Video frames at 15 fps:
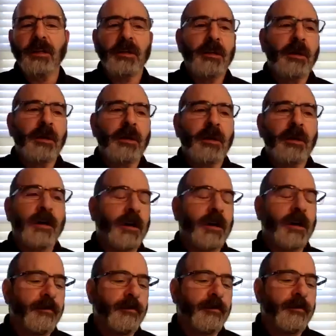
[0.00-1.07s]

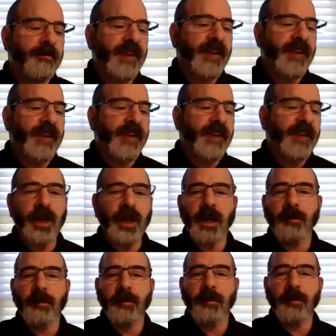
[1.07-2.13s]
vein and trying to
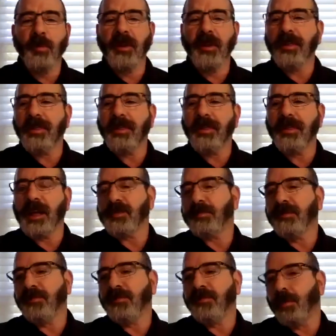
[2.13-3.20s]
come up with
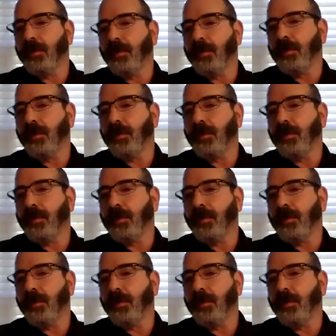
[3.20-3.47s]
things before,